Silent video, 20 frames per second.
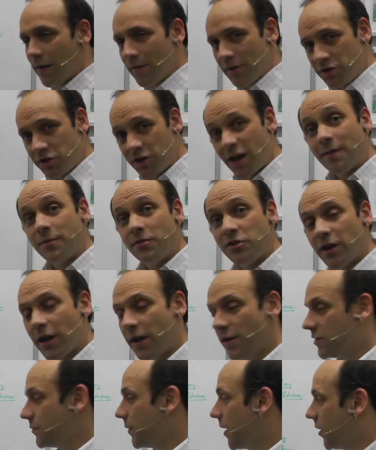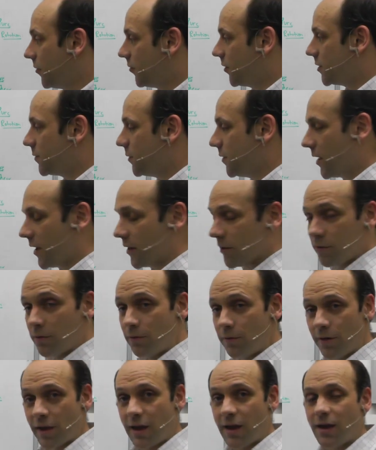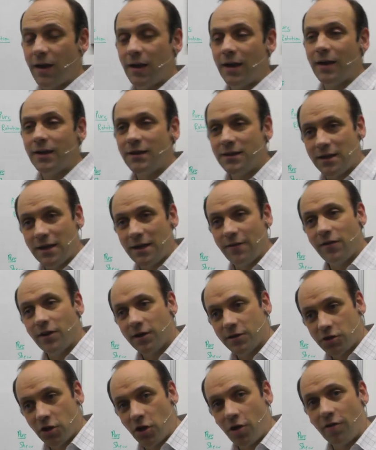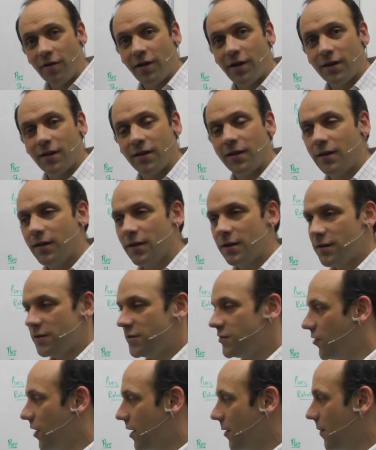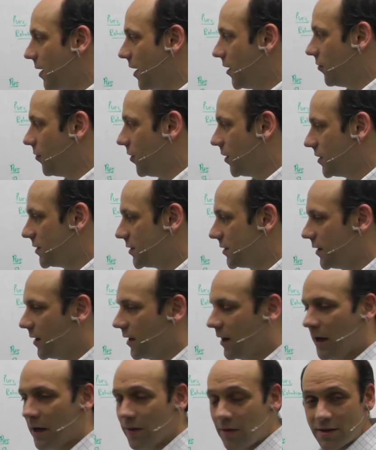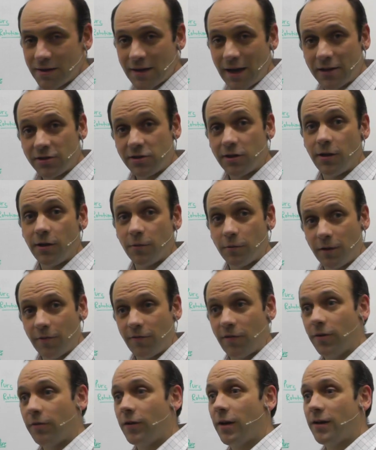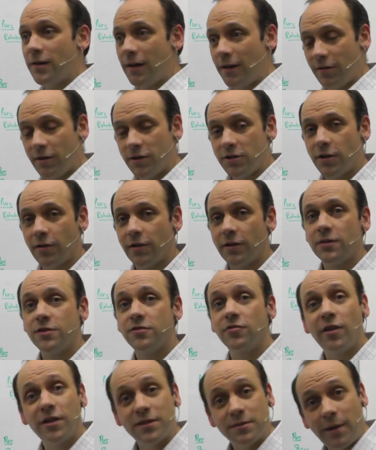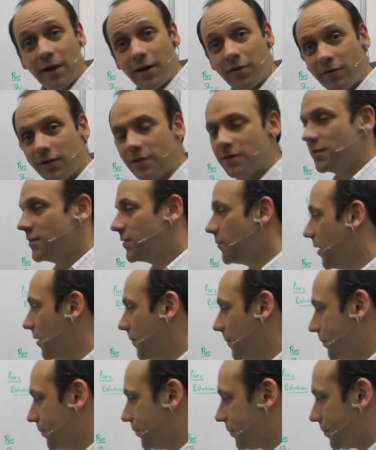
And the shape change matrix we then call the deviatoric strain matrix. And there's actually an equivalent, a deviatoric stress matrix as well.